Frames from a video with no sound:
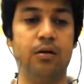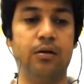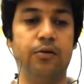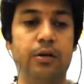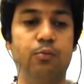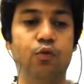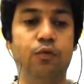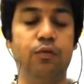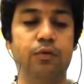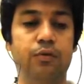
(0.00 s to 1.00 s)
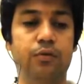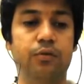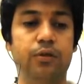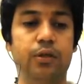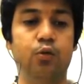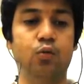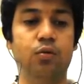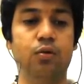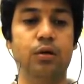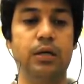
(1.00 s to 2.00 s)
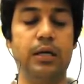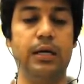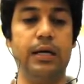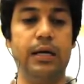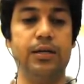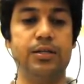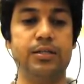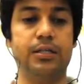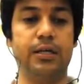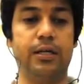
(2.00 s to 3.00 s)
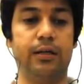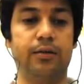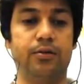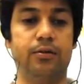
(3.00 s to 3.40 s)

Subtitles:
remove the two adjacent characters,